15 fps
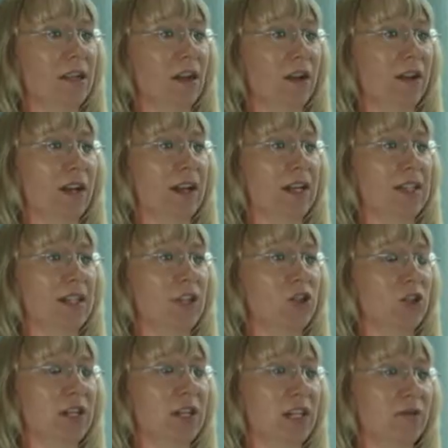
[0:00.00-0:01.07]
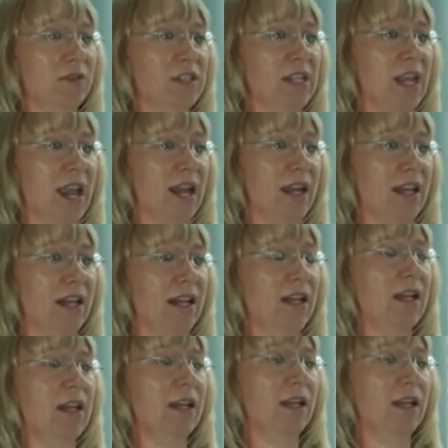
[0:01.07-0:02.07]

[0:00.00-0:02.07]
done is actually give us any